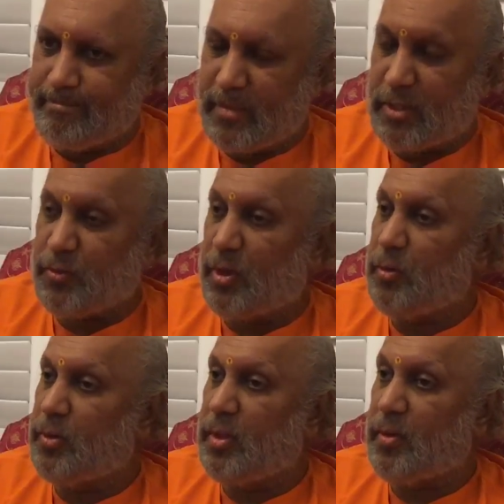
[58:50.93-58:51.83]
That's
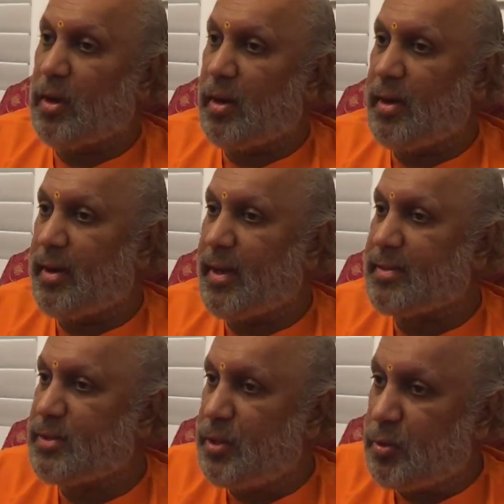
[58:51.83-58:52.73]
what Gurudev called it
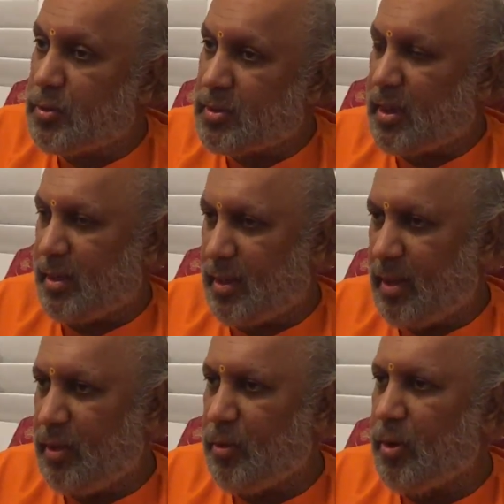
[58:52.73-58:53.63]
as yukta.
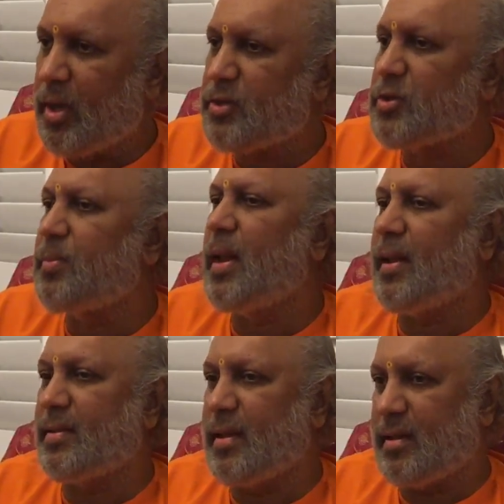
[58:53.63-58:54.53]
A yogi should be
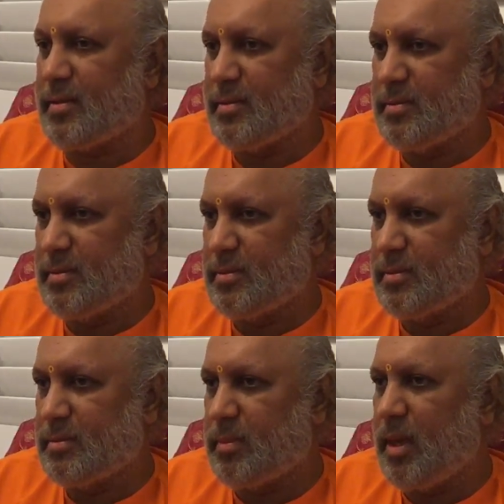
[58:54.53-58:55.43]
like that.
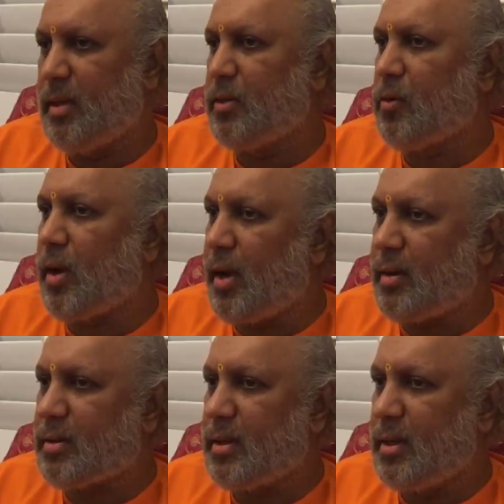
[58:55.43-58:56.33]
Mind
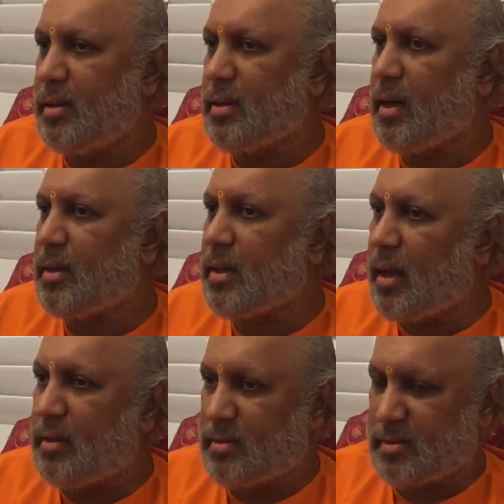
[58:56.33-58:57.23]
quiet, intellect
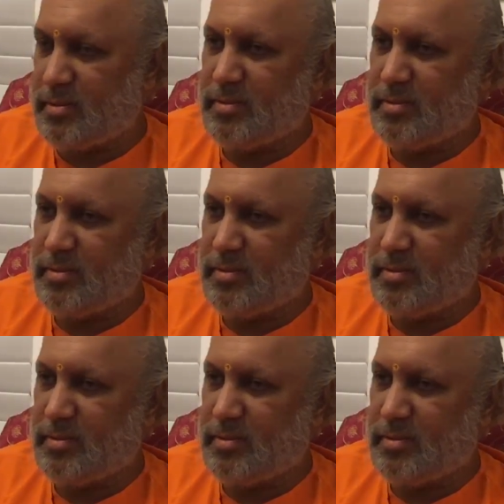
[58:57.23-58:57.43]
alert.